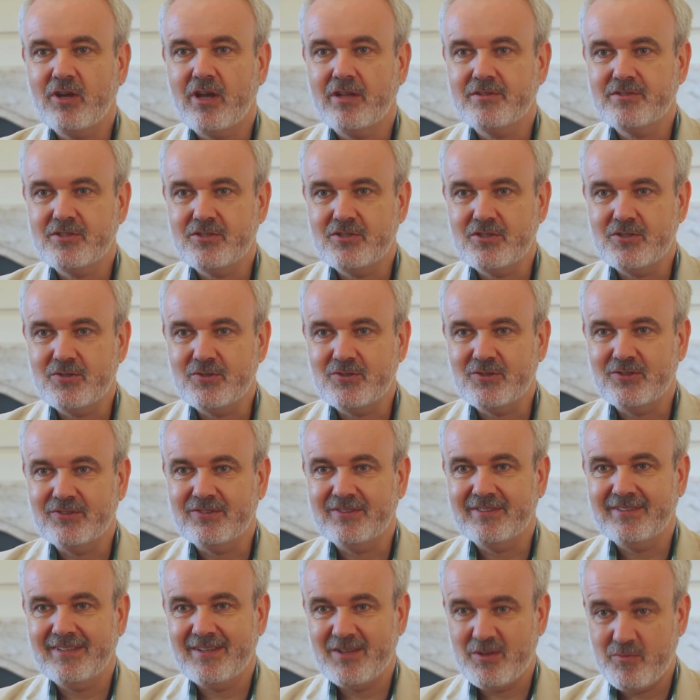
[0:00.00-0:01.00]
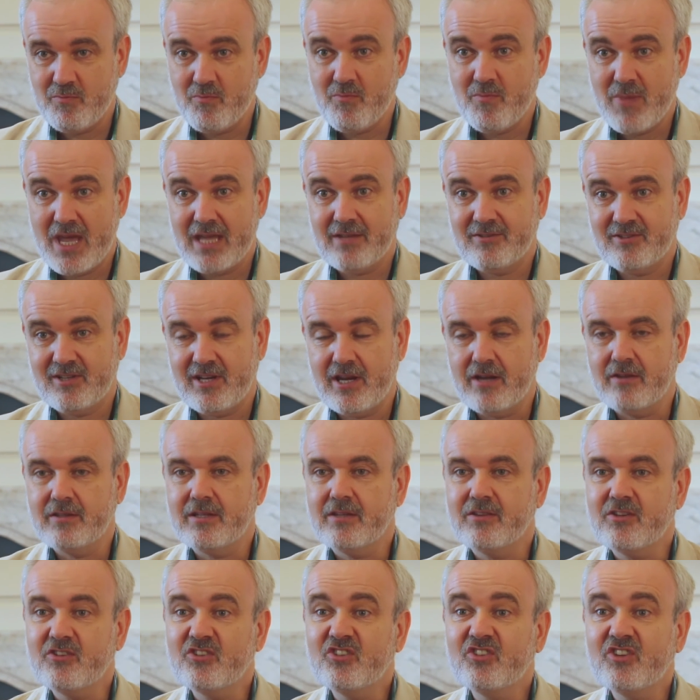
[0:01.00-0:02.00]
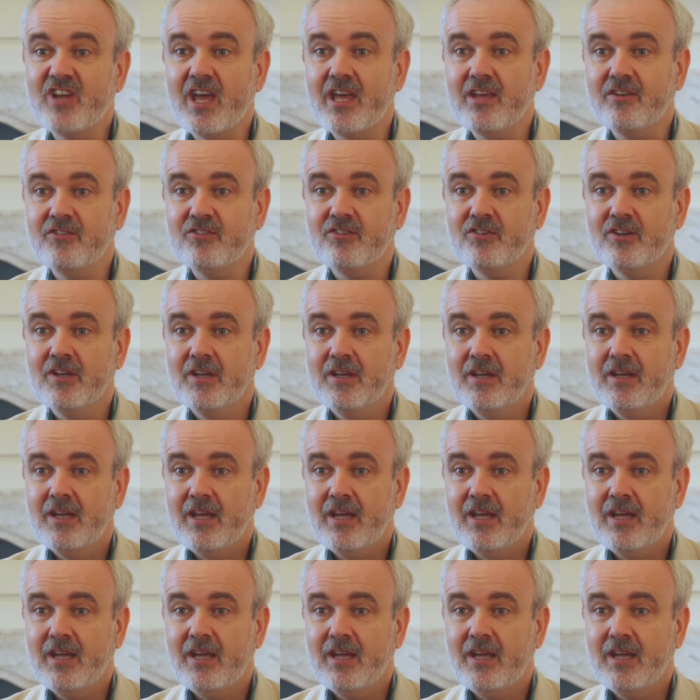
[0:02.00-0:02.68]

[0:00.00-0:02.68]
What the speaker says: Constitution makes clear, that the state